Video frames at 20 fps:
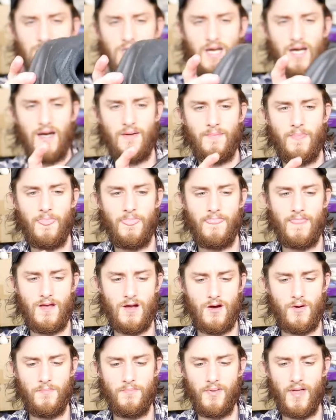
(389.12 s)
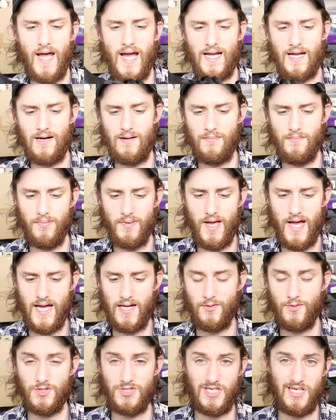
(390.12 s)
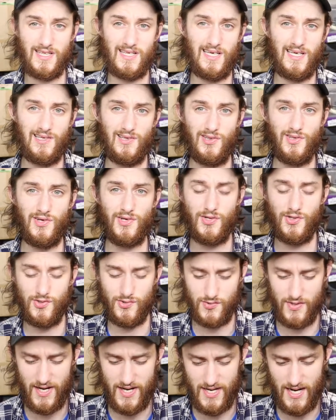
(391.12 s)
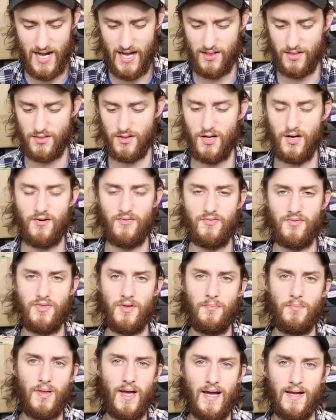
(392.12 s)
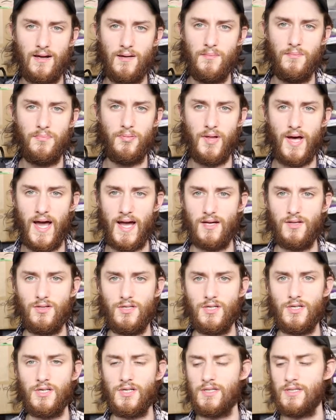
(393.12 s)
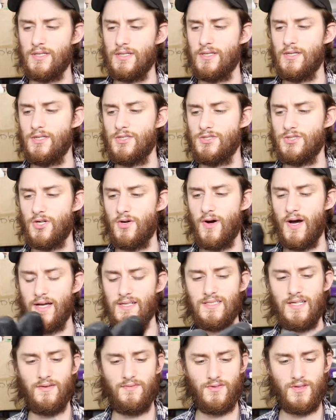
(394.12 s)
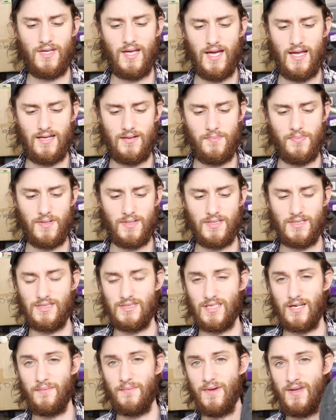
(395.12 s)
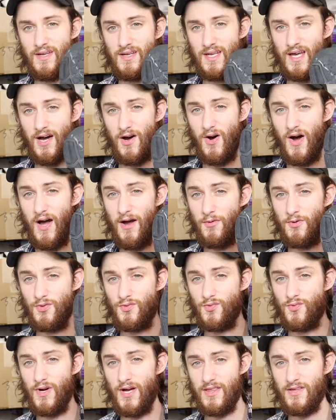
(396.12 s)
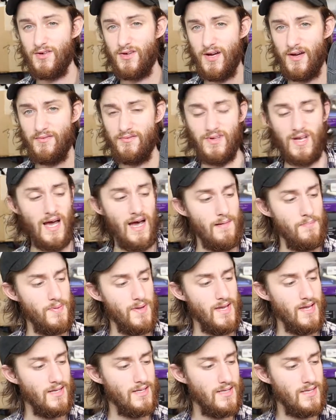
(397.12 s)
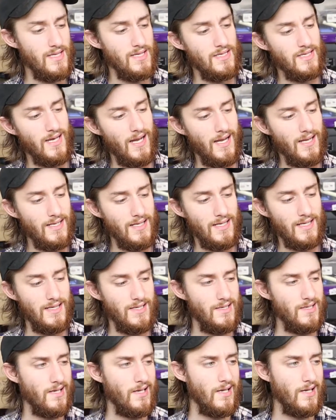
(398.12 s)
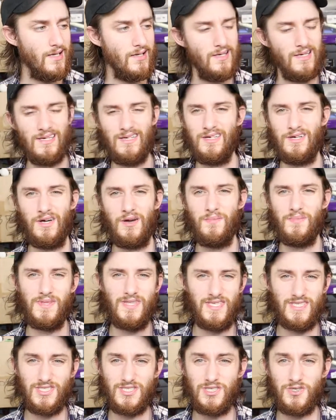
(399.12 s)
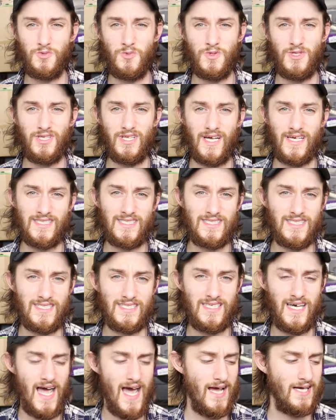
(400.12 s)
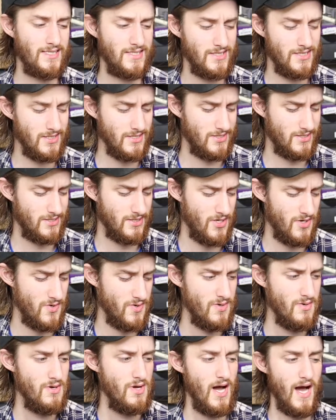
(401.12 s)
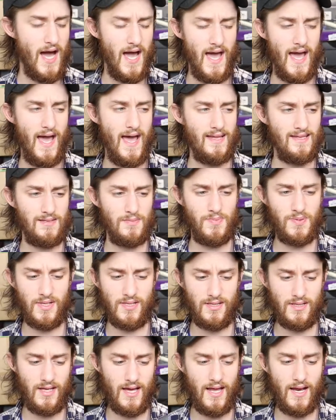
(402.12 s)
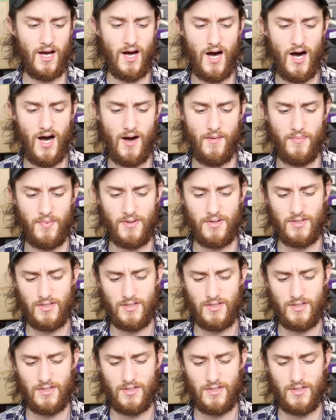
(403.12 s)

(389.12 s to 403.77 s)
time, they're black on black, which I think look great. I love the black on black look, so I definitely had to pick these up. Now, I would rather have not paid the $9.99. This Goodwill likes to tax you, so I had to pick that up,